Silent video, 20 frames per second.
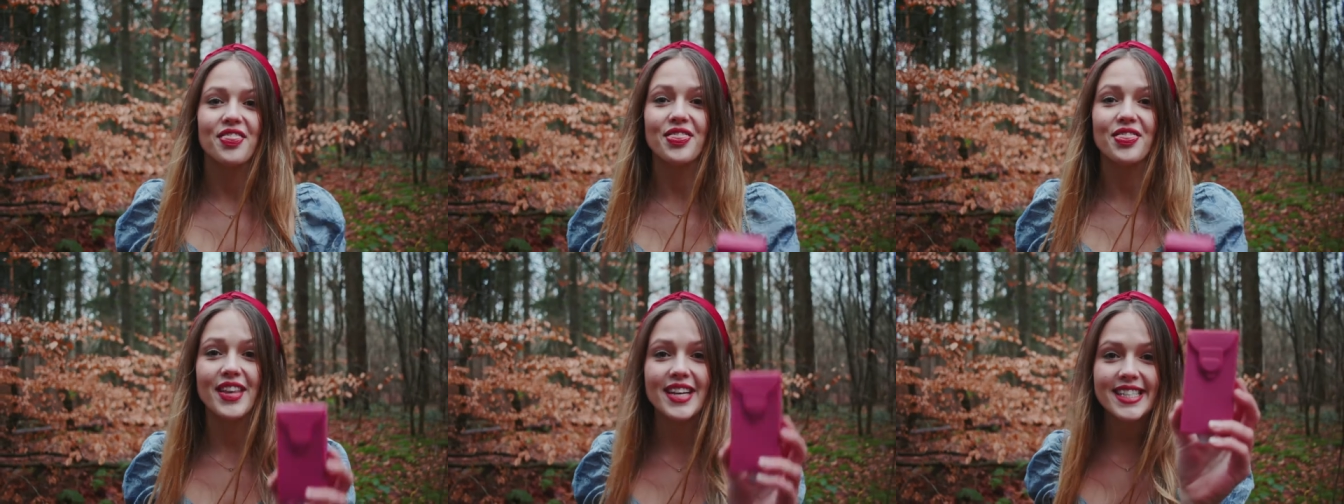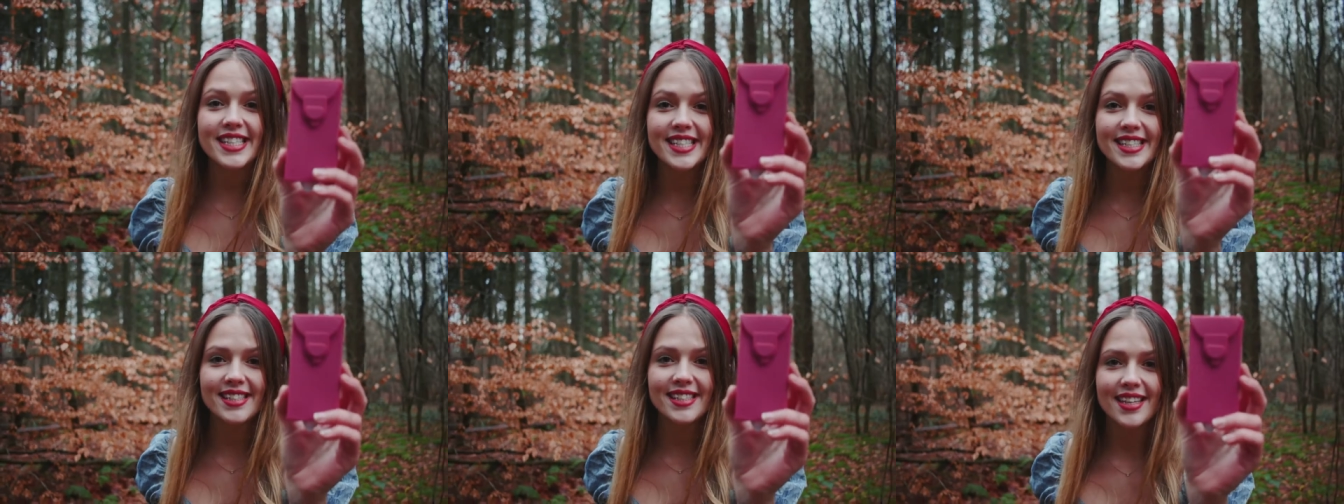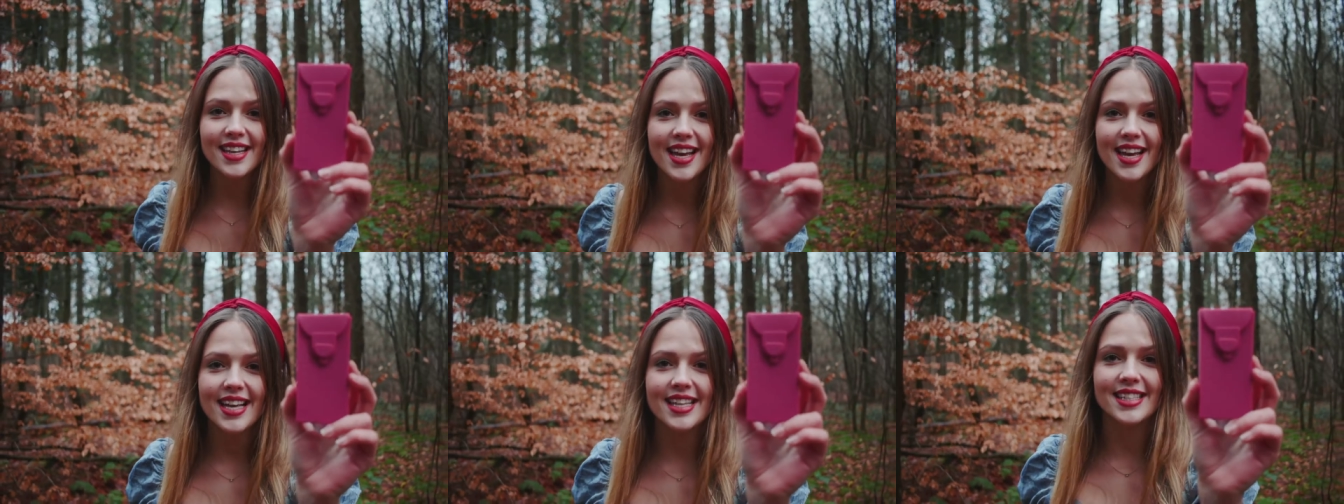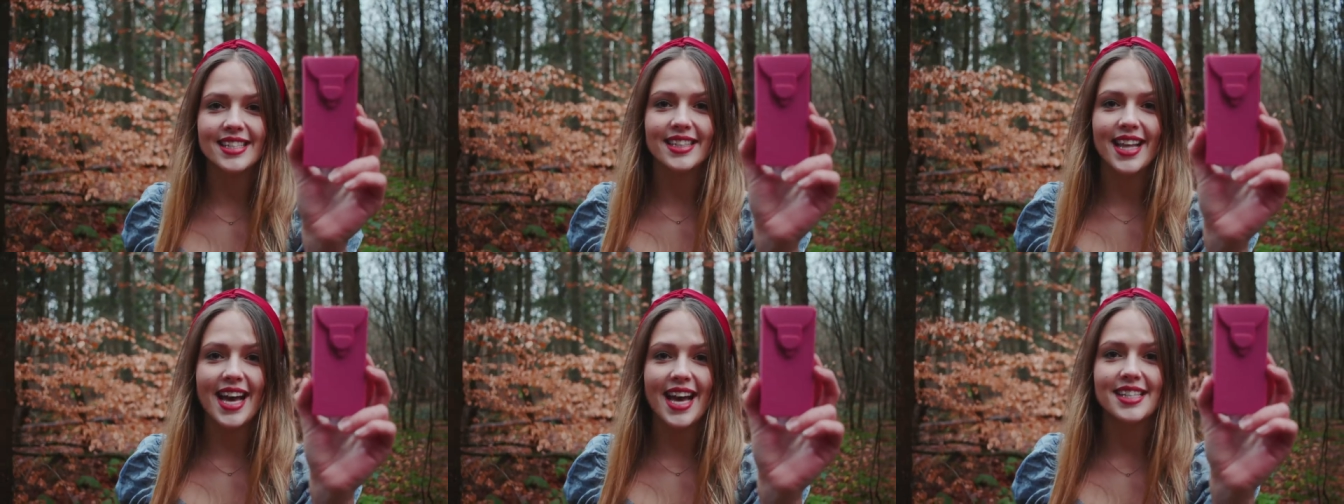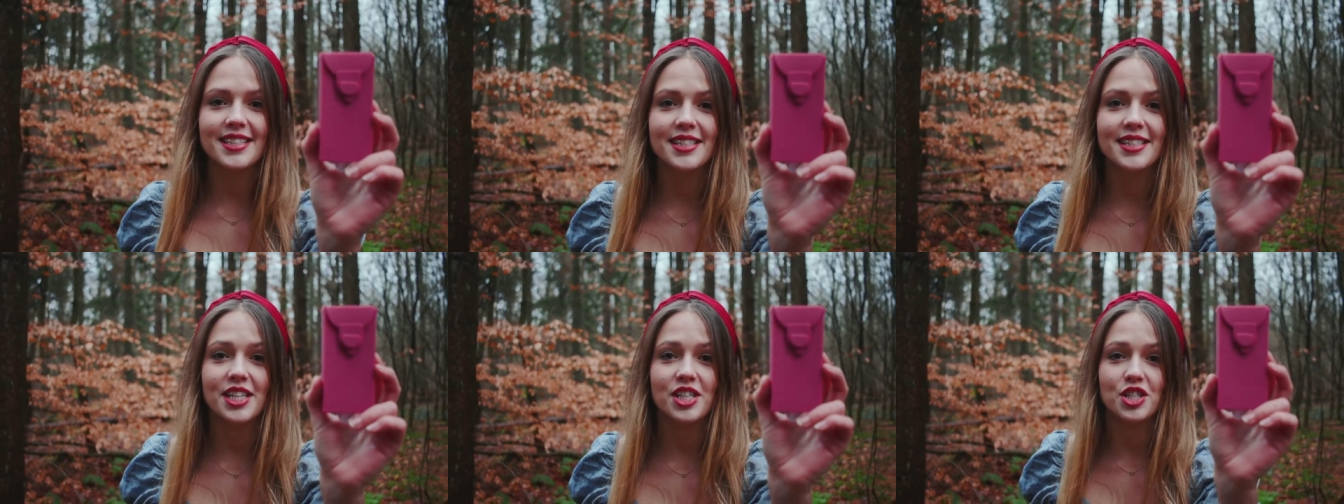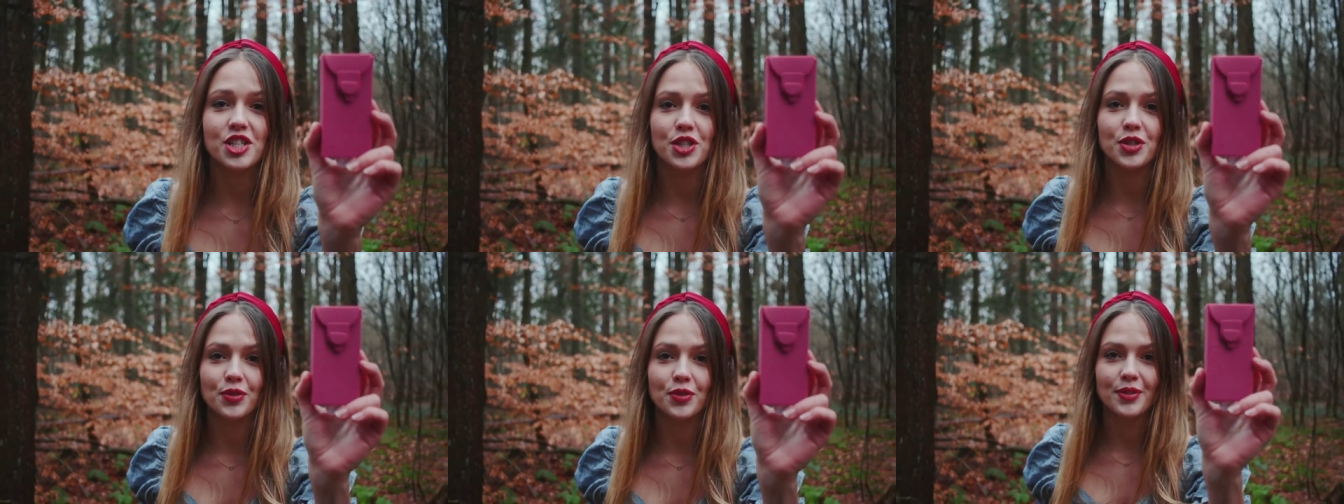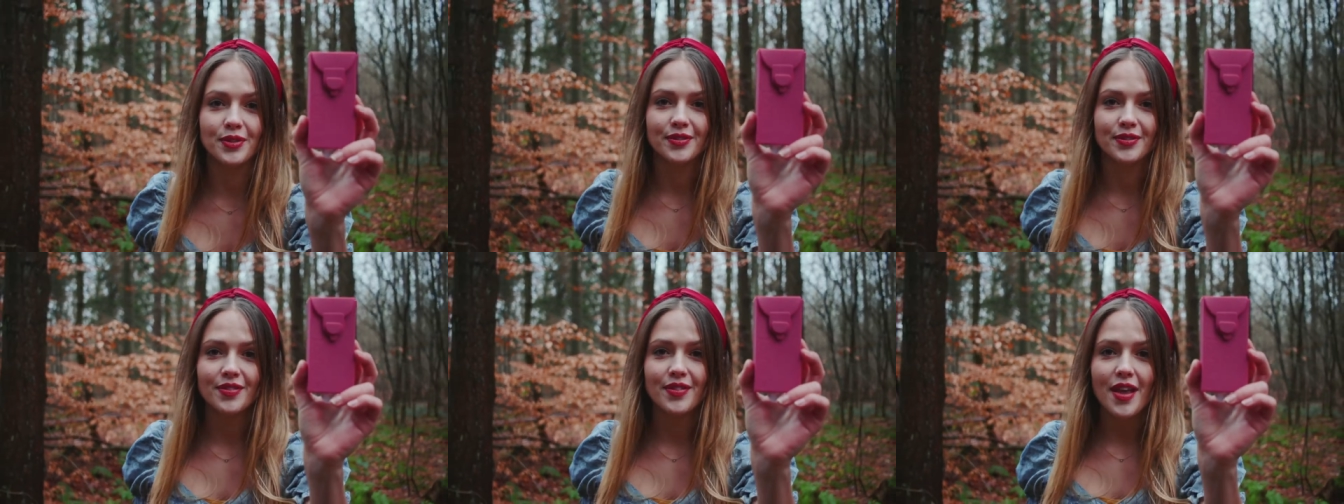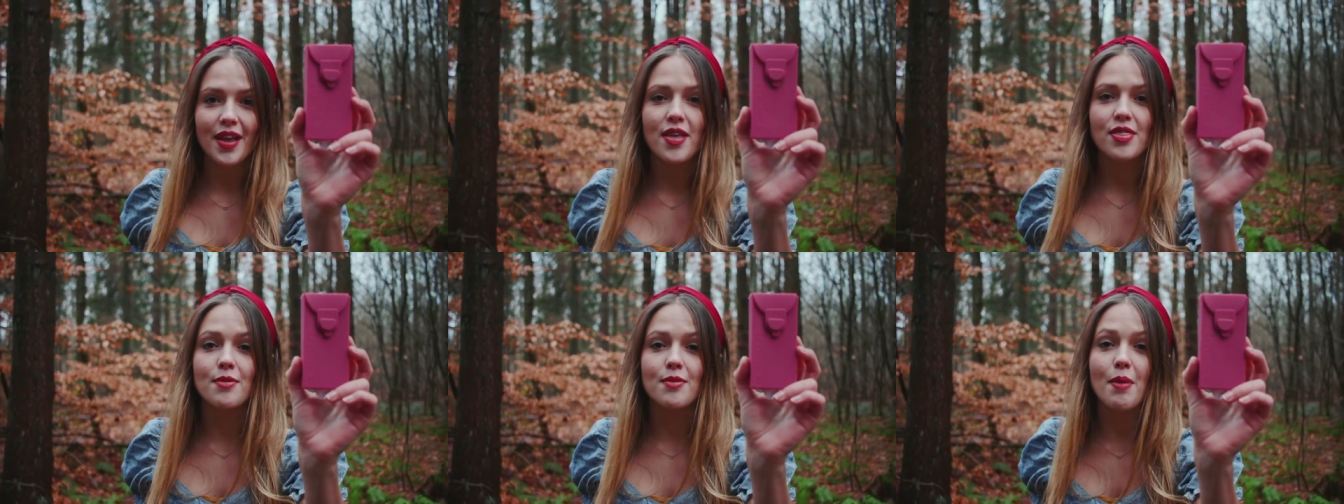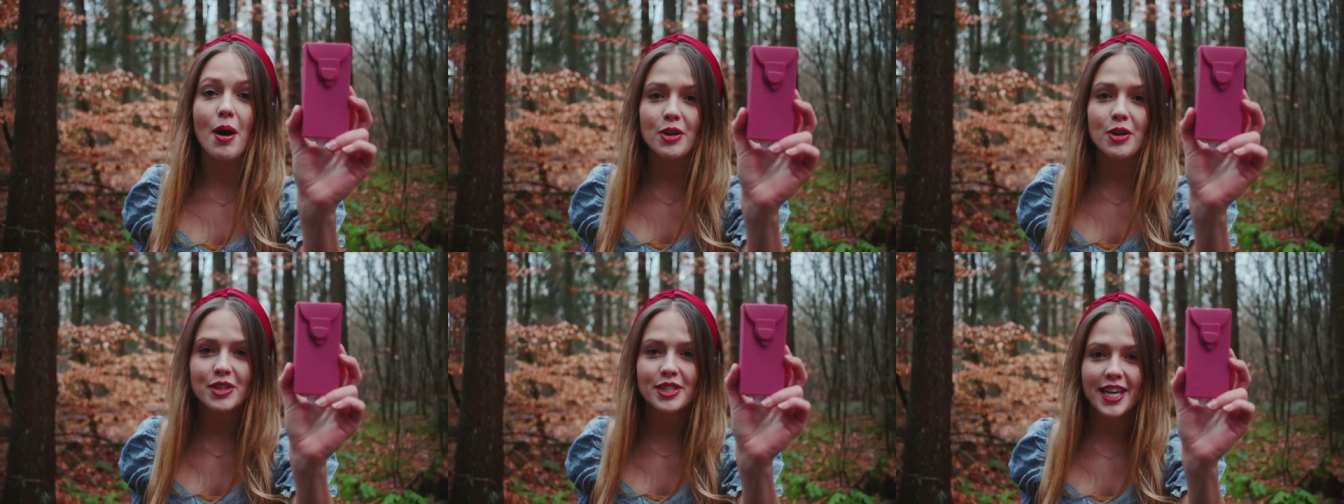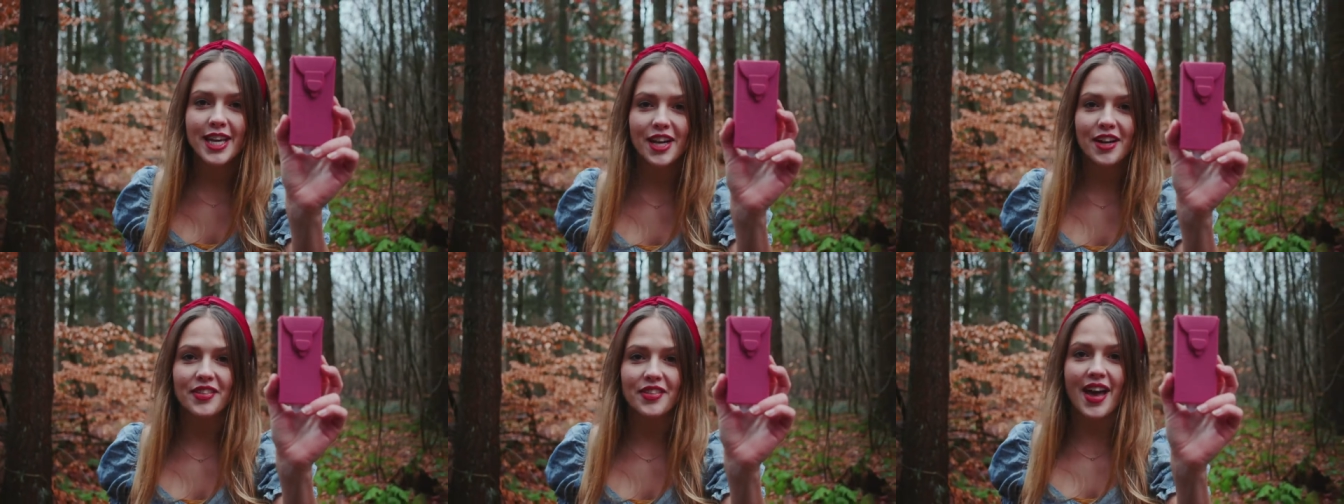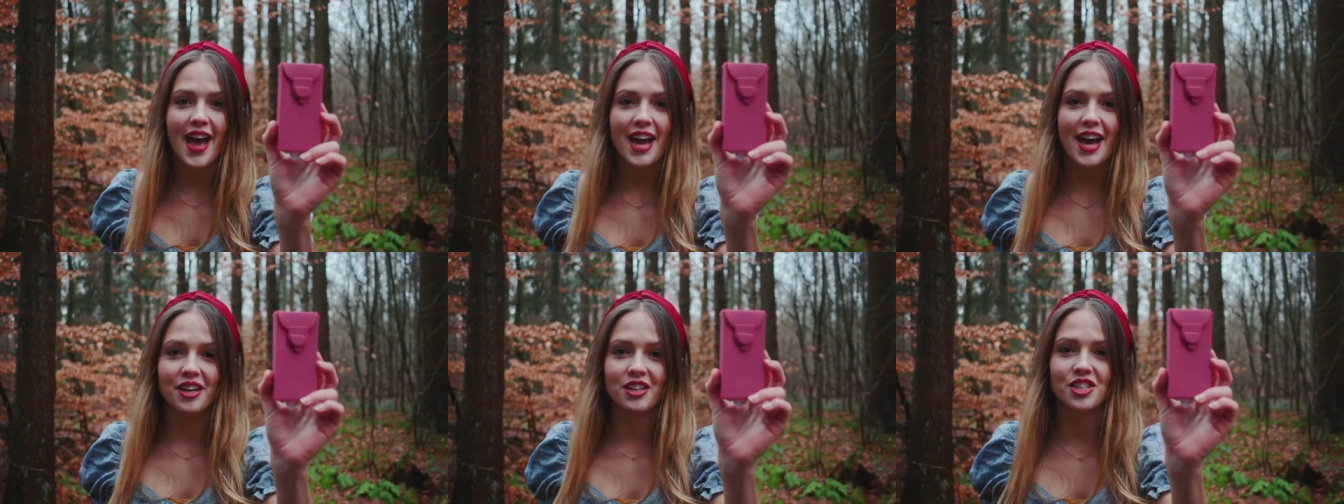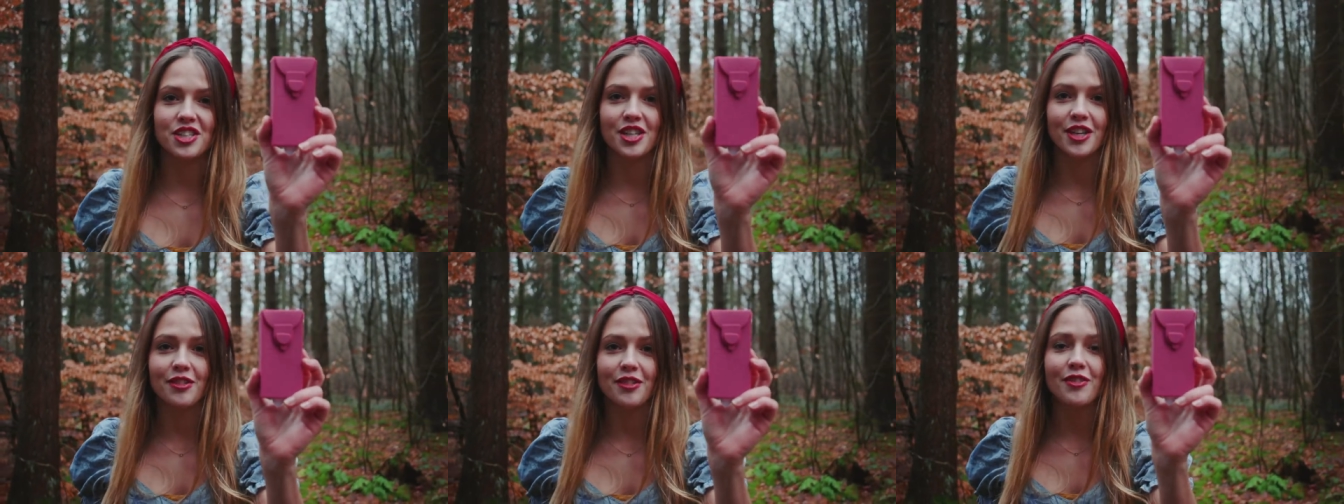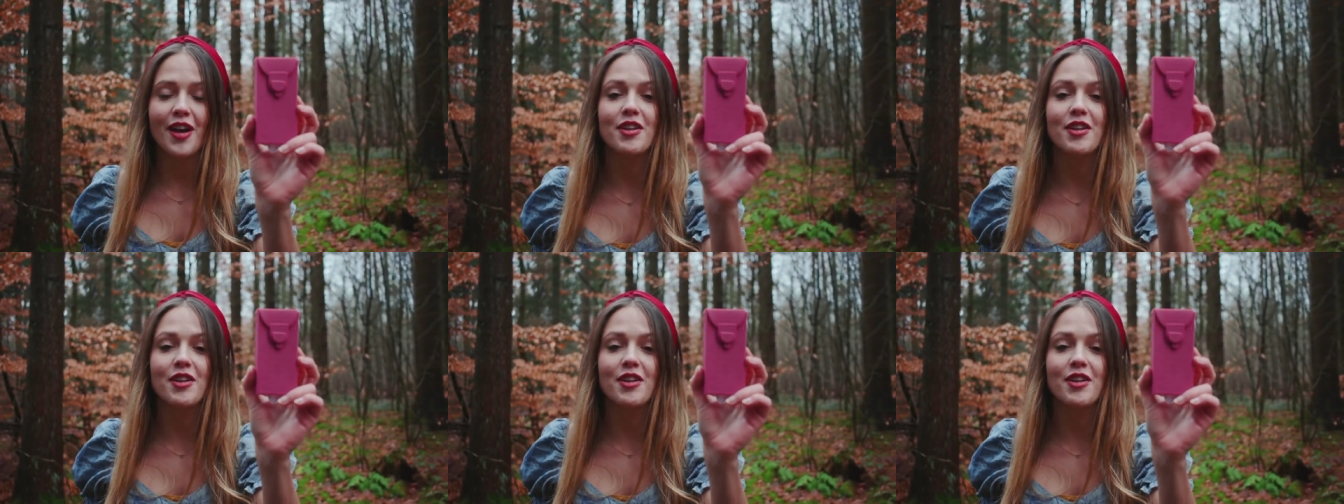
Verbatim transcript: This is Last Tissue, the modern take on the handkerchief,